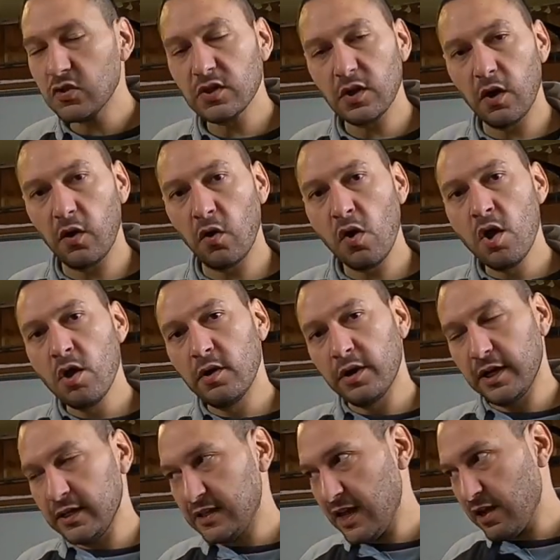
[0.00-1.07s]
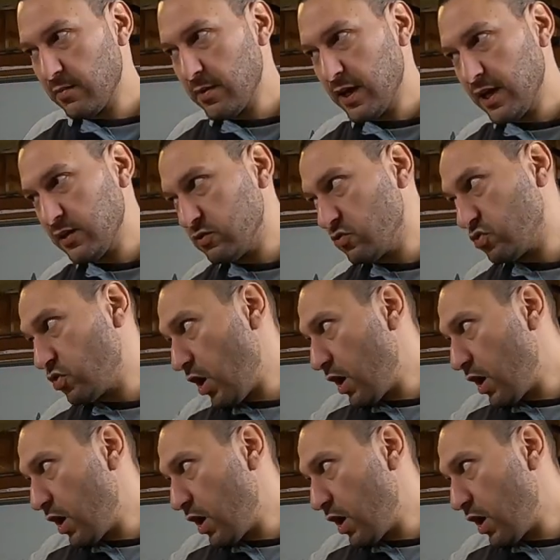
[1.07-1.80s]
So I'm going to take a minute,